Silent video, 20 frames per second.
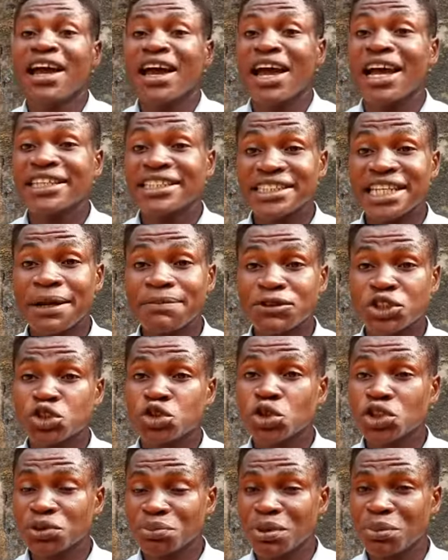except
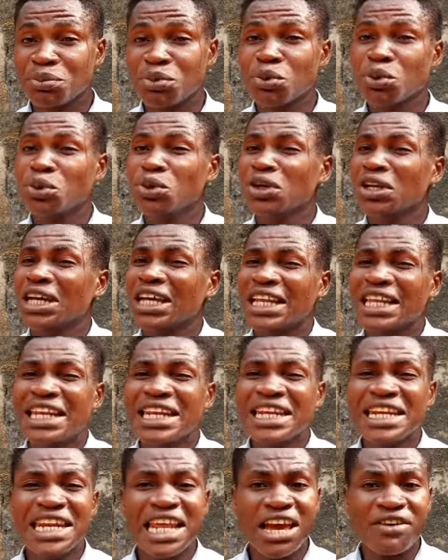those people
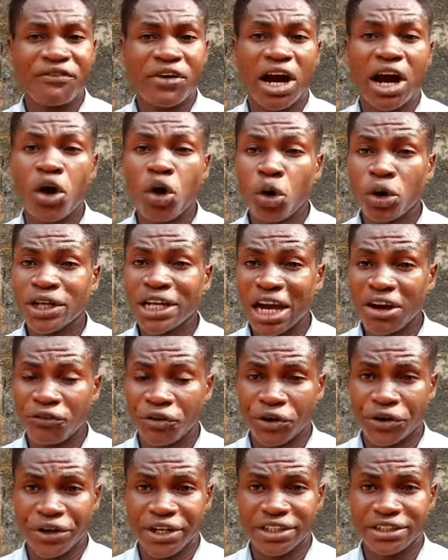never order
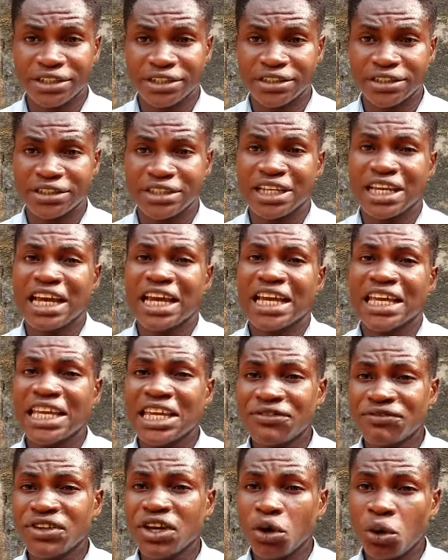for it.
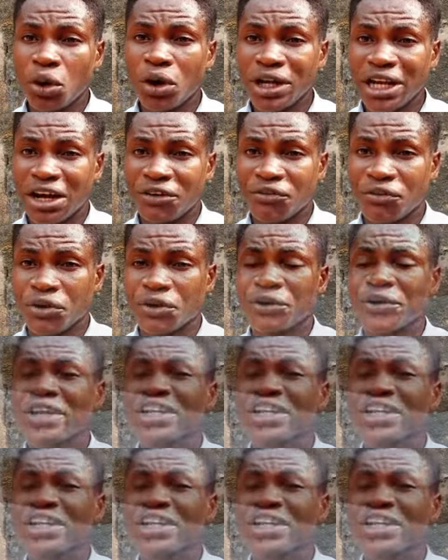If they order for